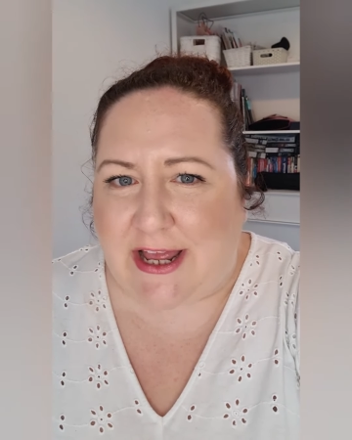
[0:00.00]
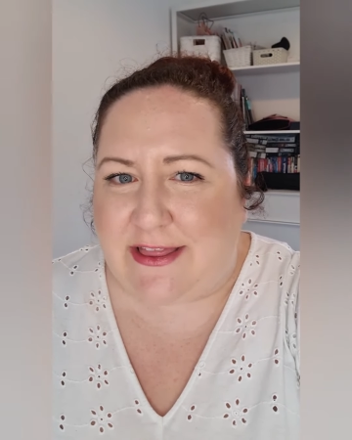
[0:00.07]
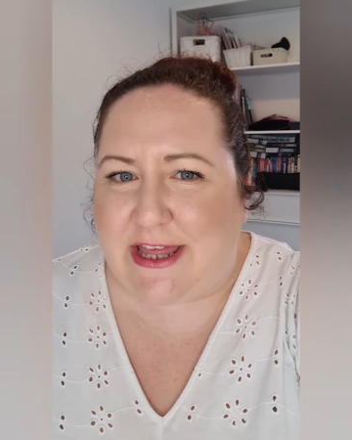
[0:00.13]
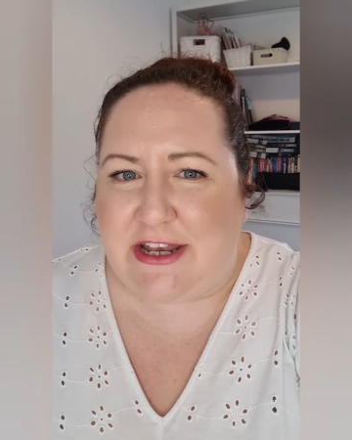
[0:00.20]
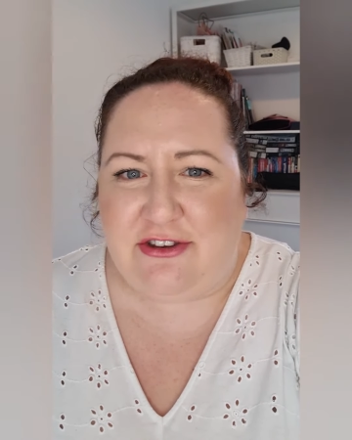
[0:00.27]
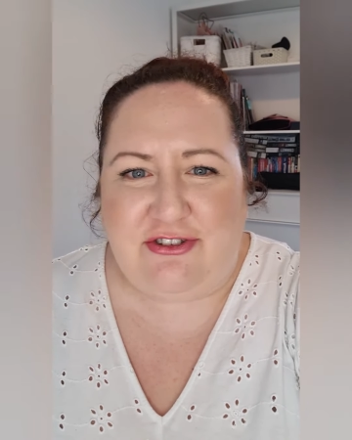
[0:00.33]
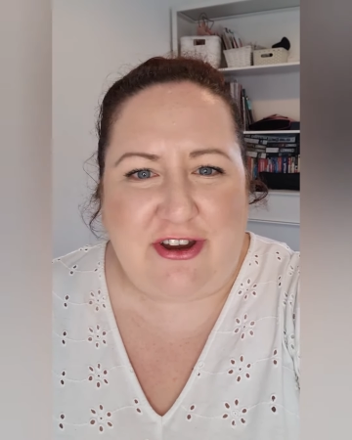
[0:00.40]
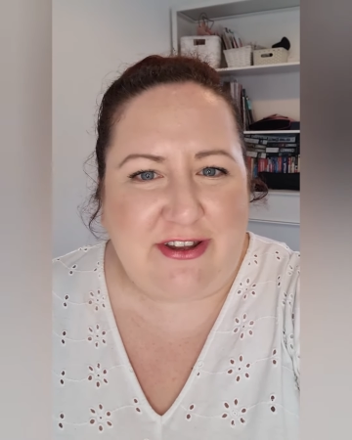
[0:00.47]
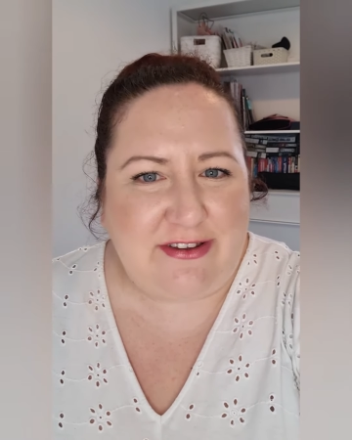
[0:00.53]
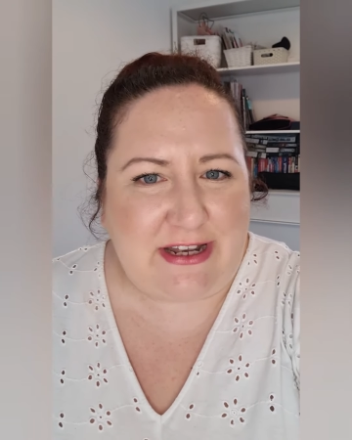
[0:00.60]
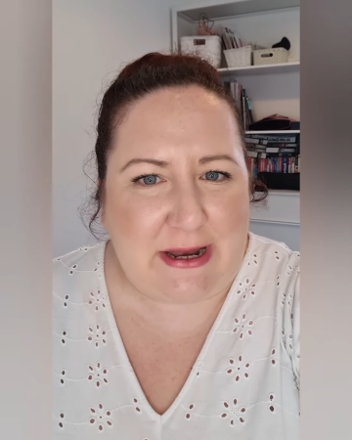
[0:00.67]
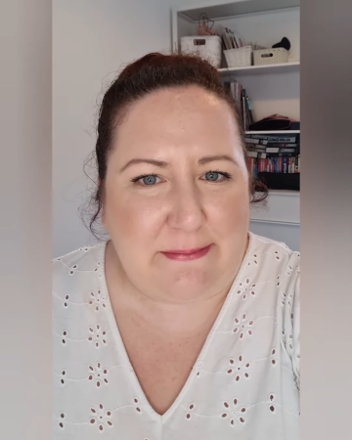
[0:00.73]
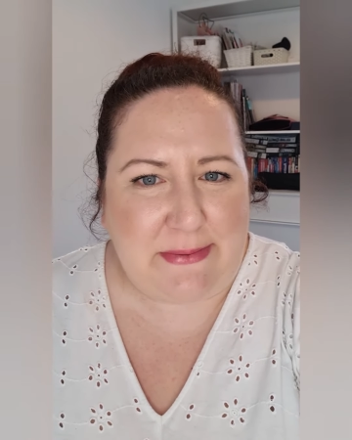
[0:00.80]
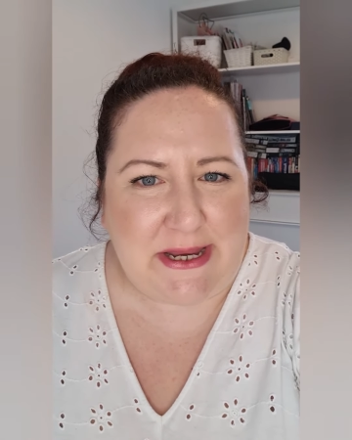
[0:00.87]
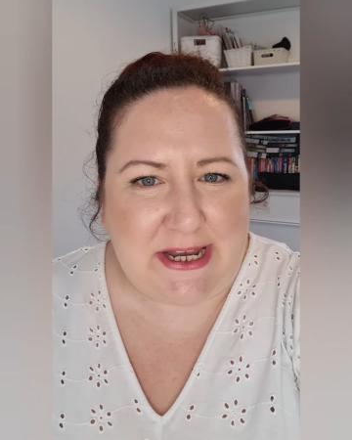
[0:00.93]
then just
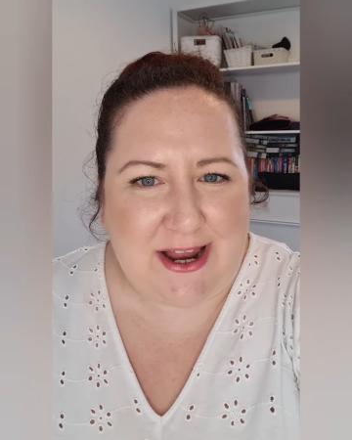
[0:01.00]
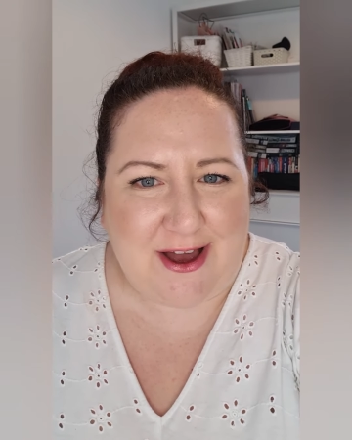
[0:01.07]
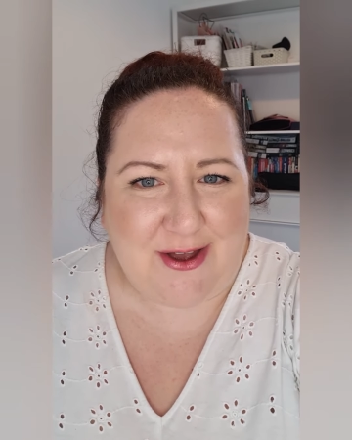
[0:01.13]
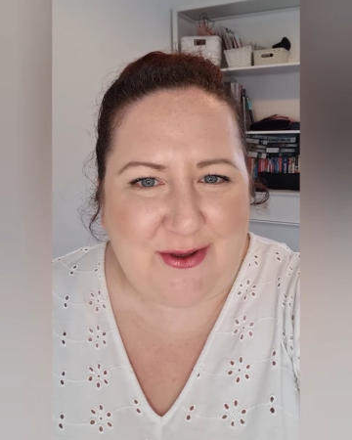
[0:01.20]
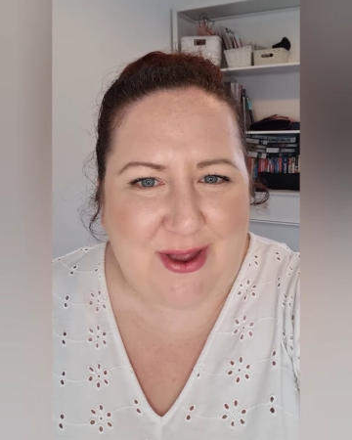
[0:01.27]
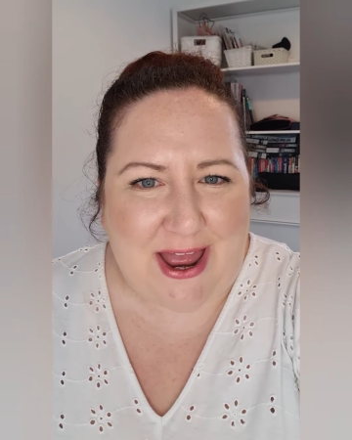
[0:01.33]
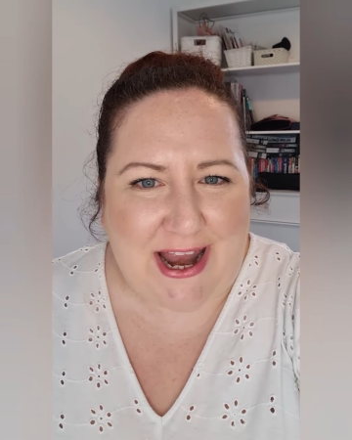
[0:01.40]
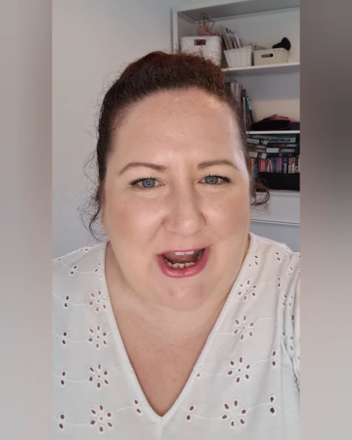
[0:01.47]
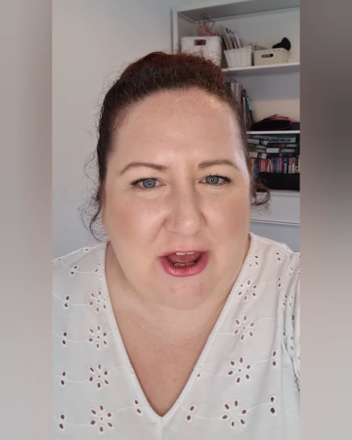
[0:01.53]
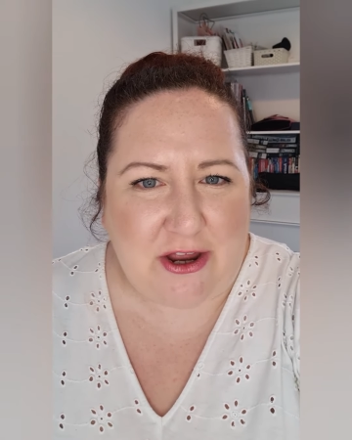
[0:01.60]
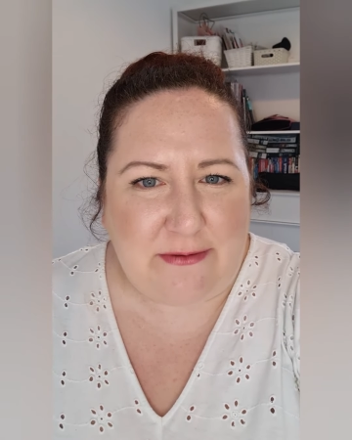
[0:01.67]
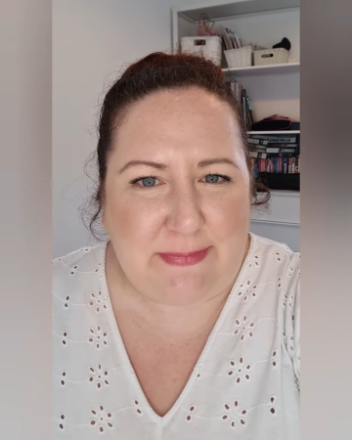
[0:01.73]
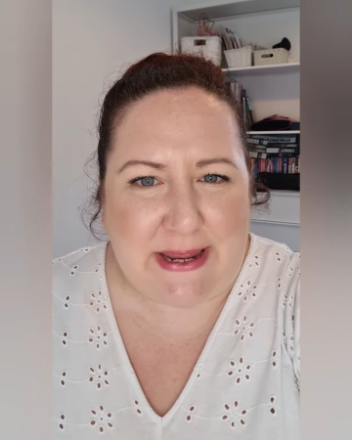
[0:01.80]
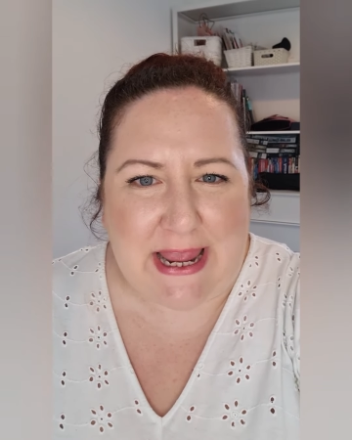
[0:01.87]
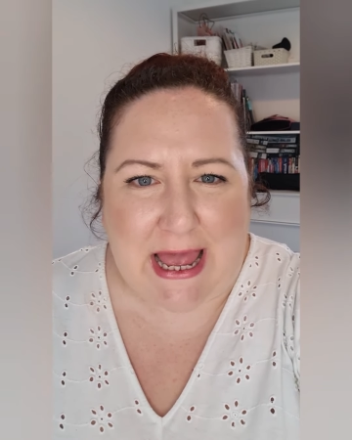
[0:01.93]
let me know and
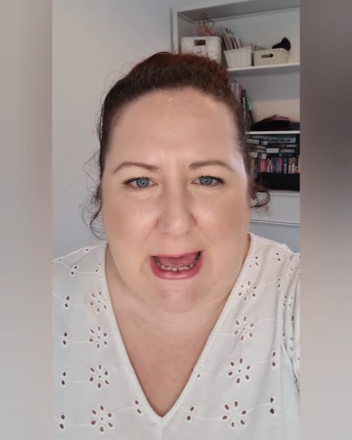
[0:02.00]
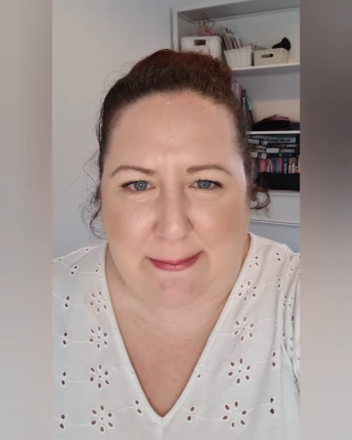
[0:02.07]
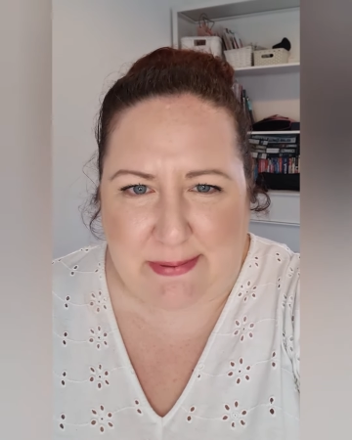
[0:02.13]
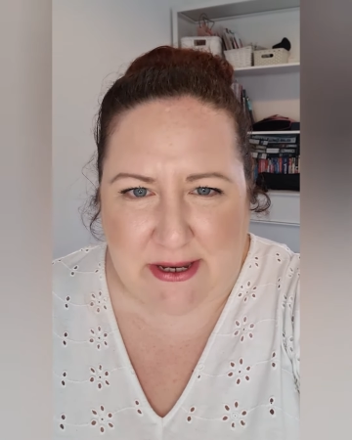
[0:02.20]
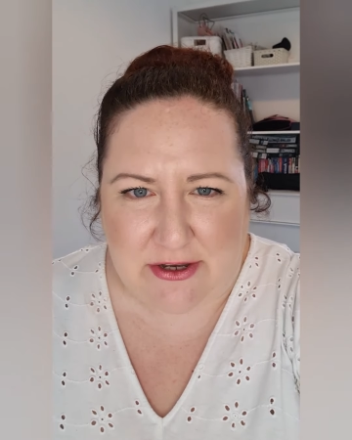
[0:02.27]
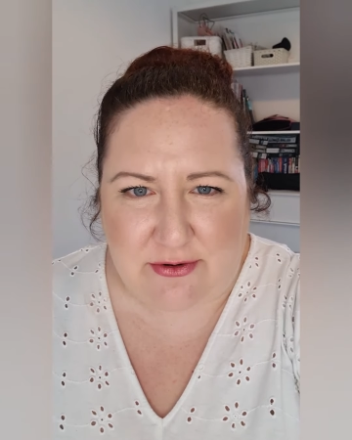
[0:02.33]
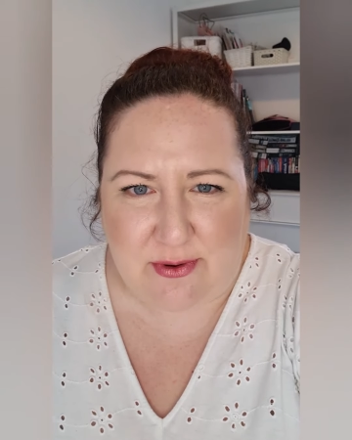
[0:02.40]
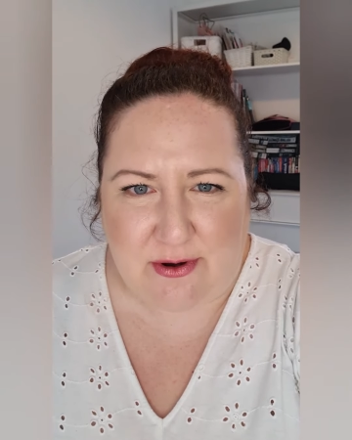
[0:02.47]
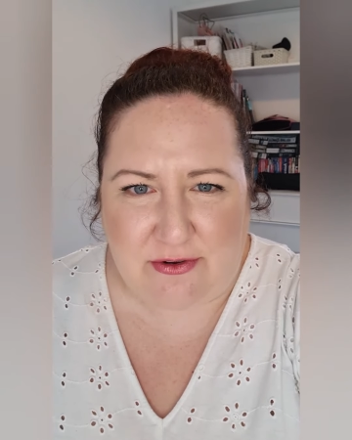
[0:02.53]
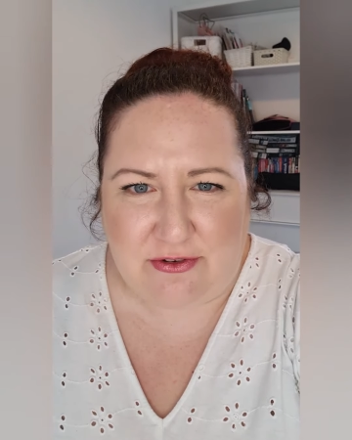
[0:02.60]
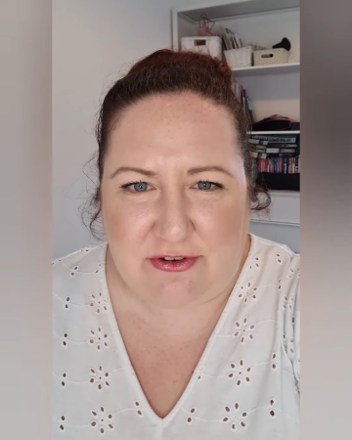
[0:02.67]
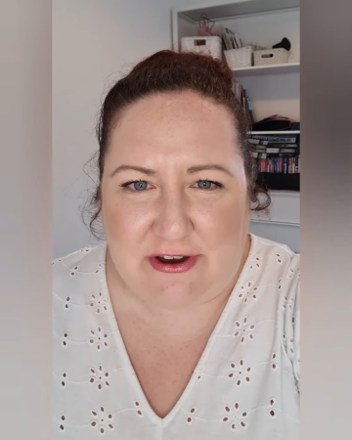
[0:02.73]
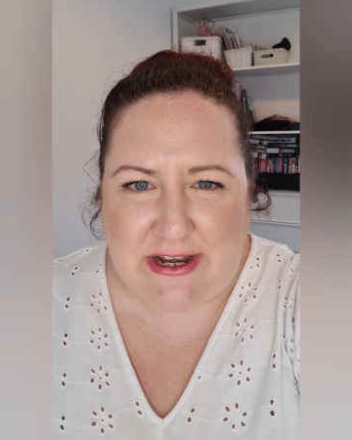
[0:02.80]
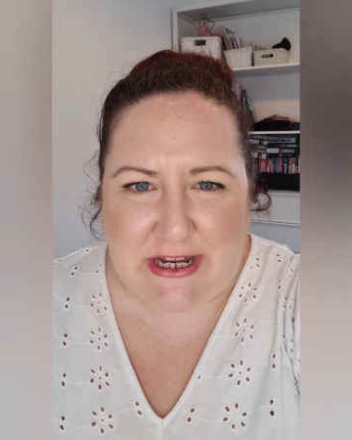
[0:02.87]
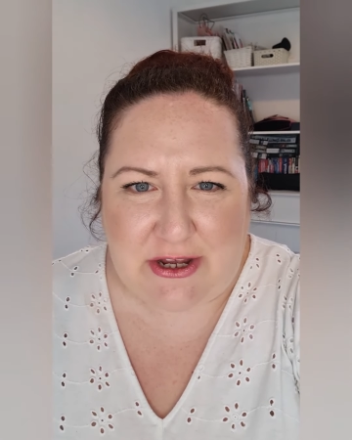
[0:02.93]
I'd be happy to
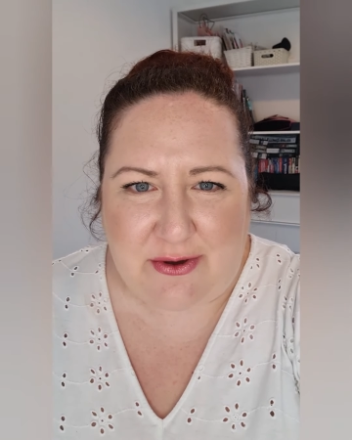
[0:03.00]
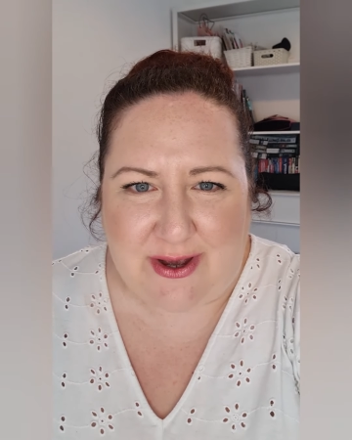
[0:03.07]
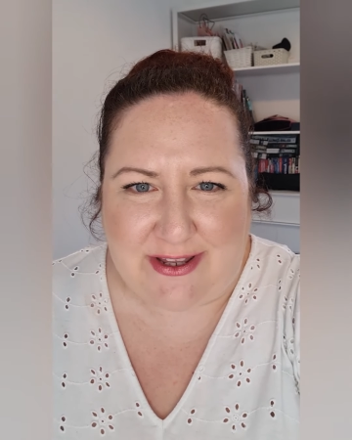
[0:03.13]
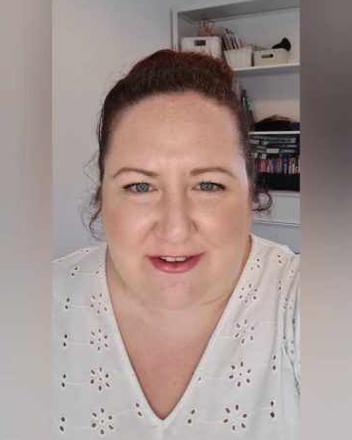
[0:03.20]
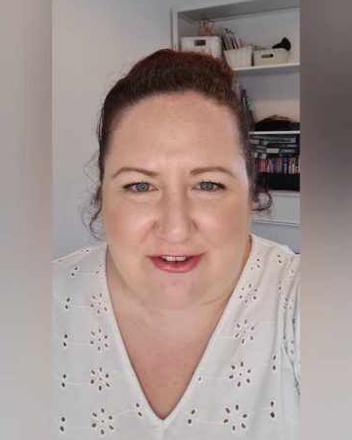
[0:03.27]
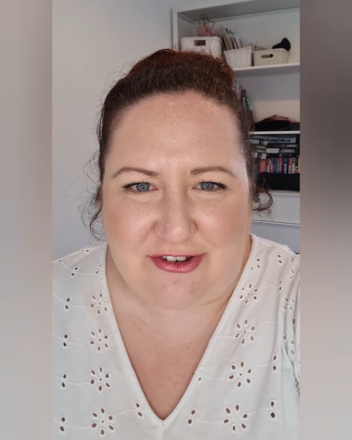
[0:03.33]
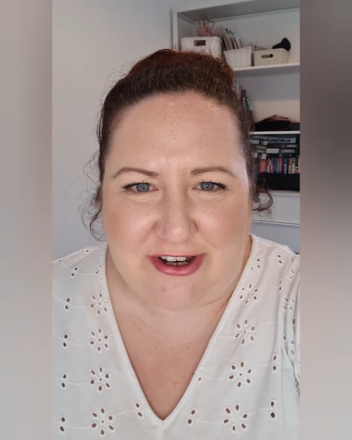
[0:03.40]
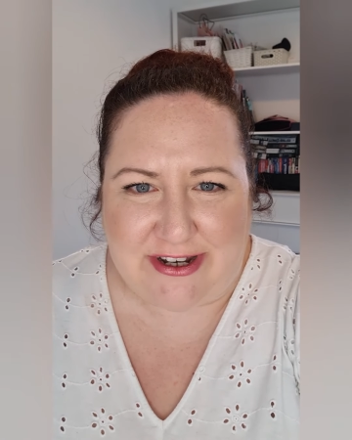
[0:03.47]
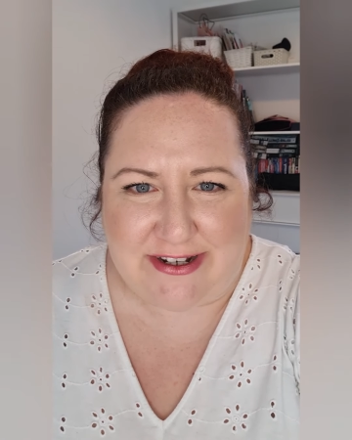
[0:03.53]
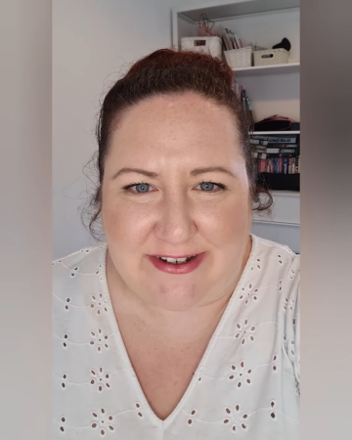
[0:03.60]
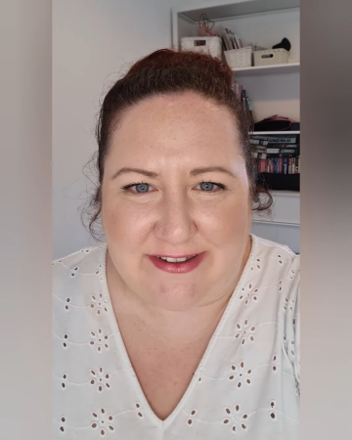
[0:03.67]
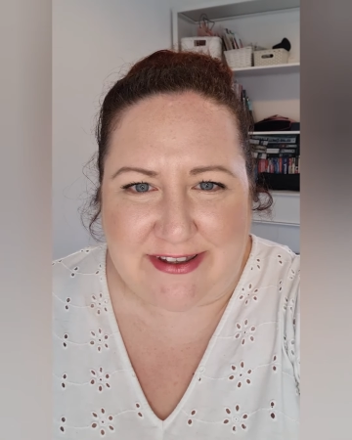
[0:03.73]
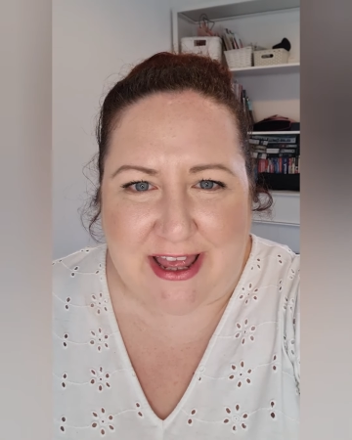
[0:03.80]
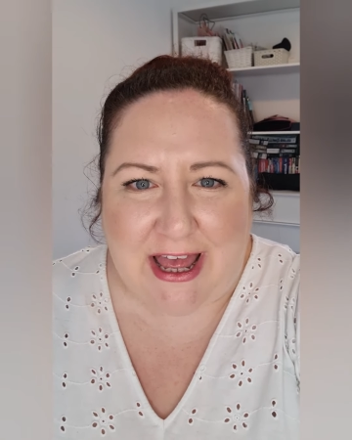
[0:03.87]
answer any questions.